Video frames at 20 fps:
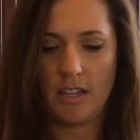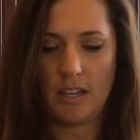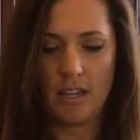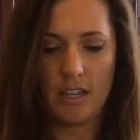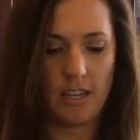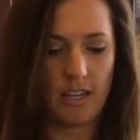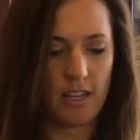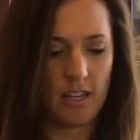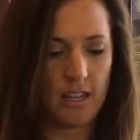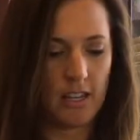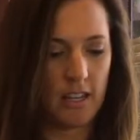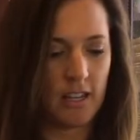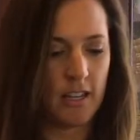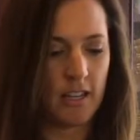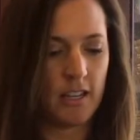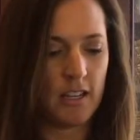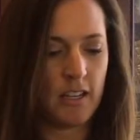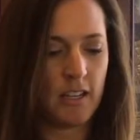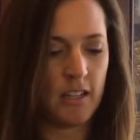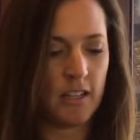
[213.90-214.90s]

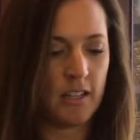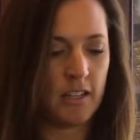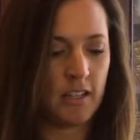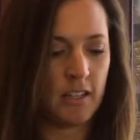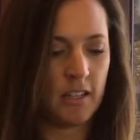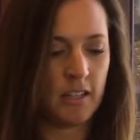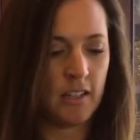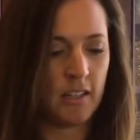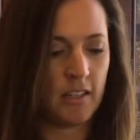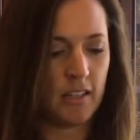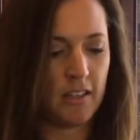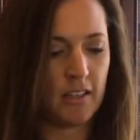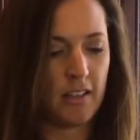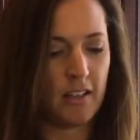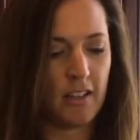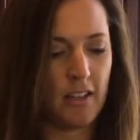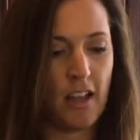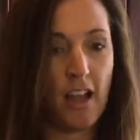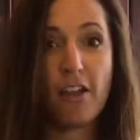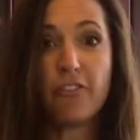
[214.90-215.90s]
And
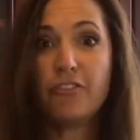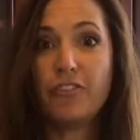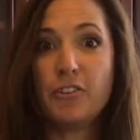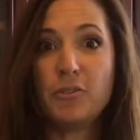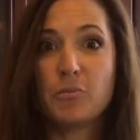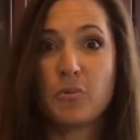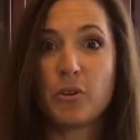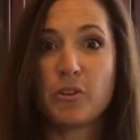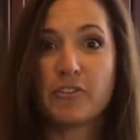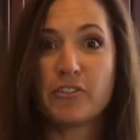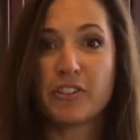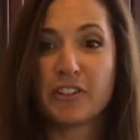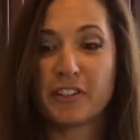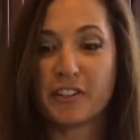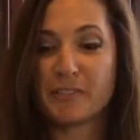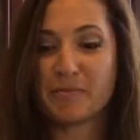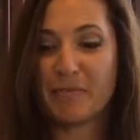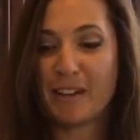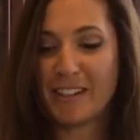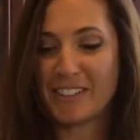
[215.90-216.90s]
a few more for
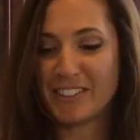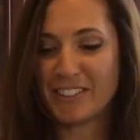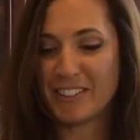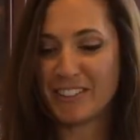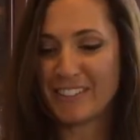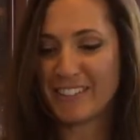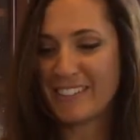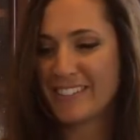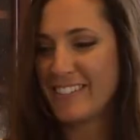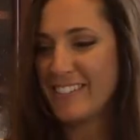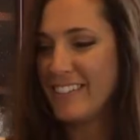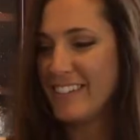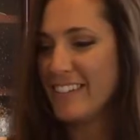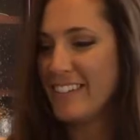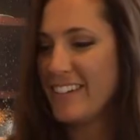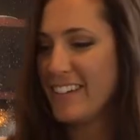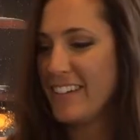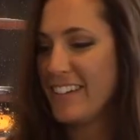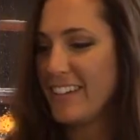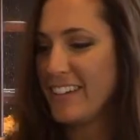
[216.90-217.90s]
good measure.
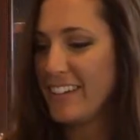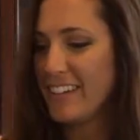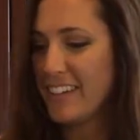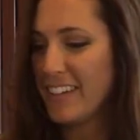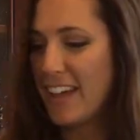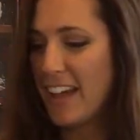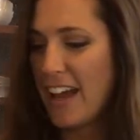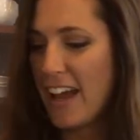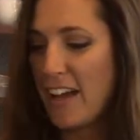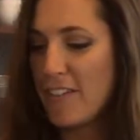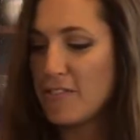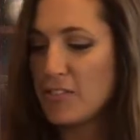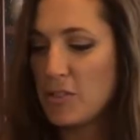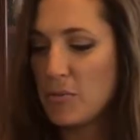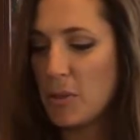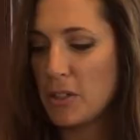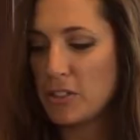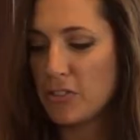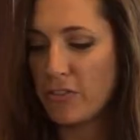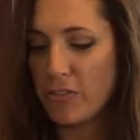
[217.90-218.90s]
Can't have too
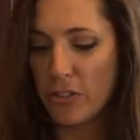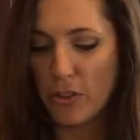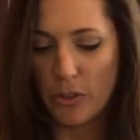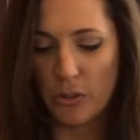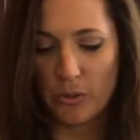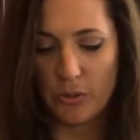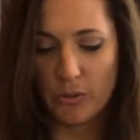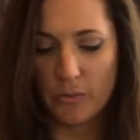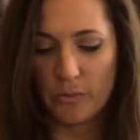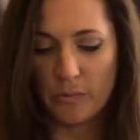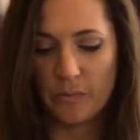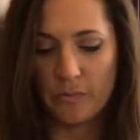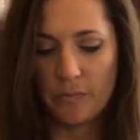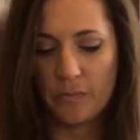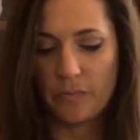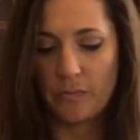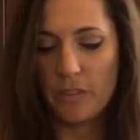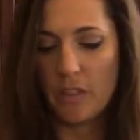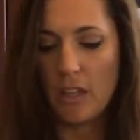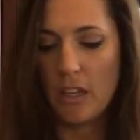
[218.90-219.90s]
much fruit.
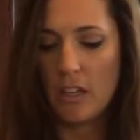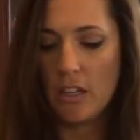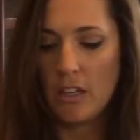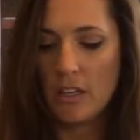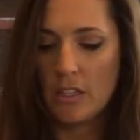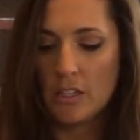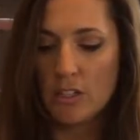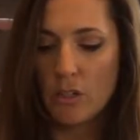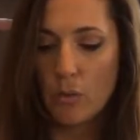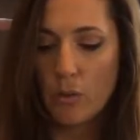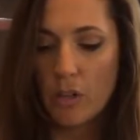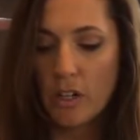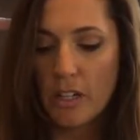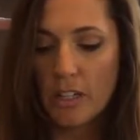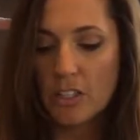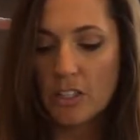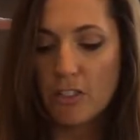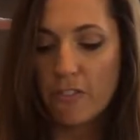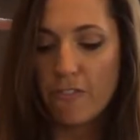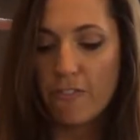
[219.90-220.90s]
So we're going
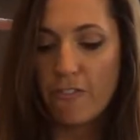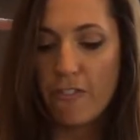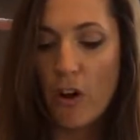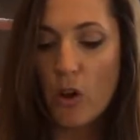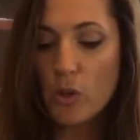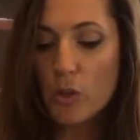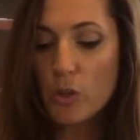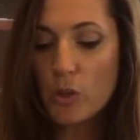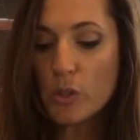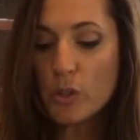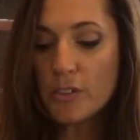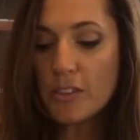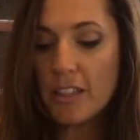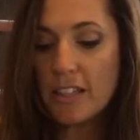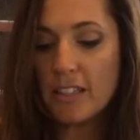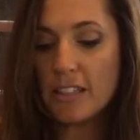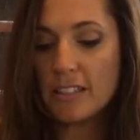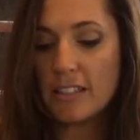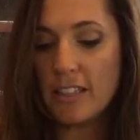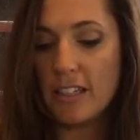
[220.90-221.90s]
to just fold
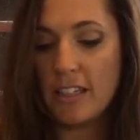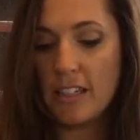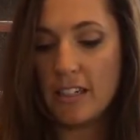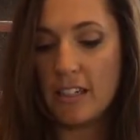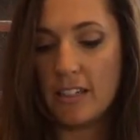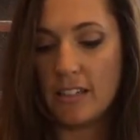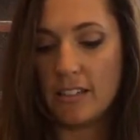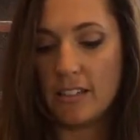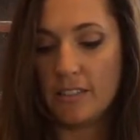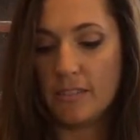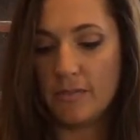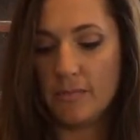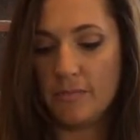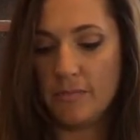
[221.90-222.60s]
these in.